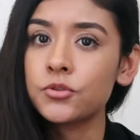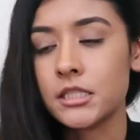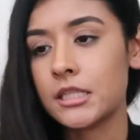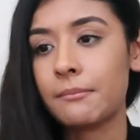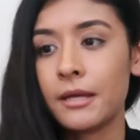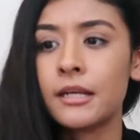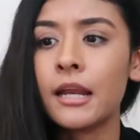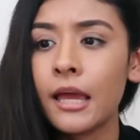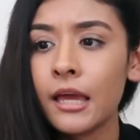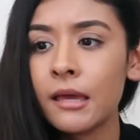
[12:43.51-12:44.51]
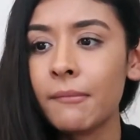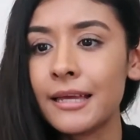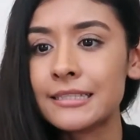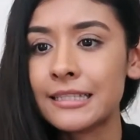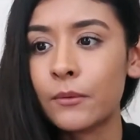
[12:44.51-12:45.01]
I say my name,
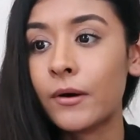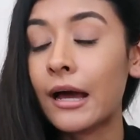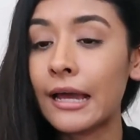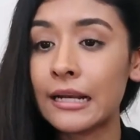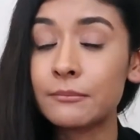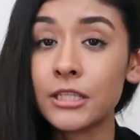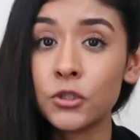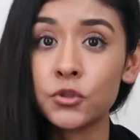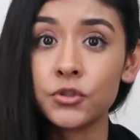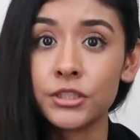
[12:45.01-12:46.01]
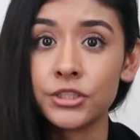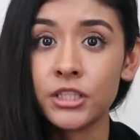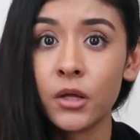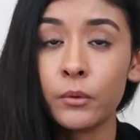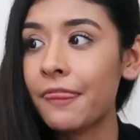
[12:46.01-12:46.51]
I say what items I usually
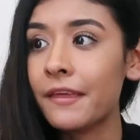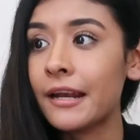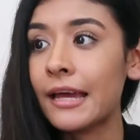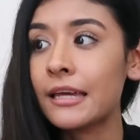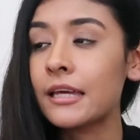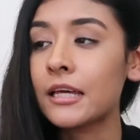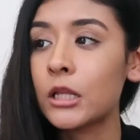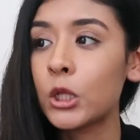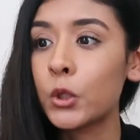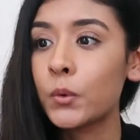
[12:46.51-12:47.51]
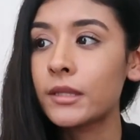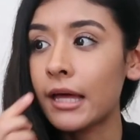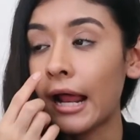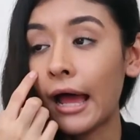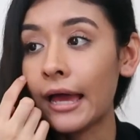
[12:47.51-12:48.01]
sell, and then I include
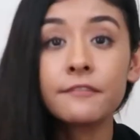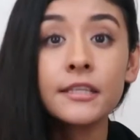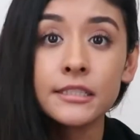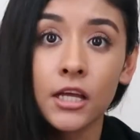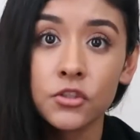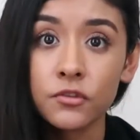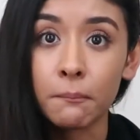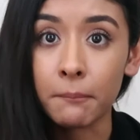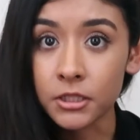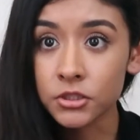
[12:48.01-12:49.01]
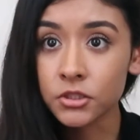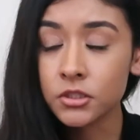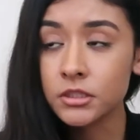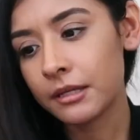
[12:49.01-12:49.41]
that I give discounts for bundles.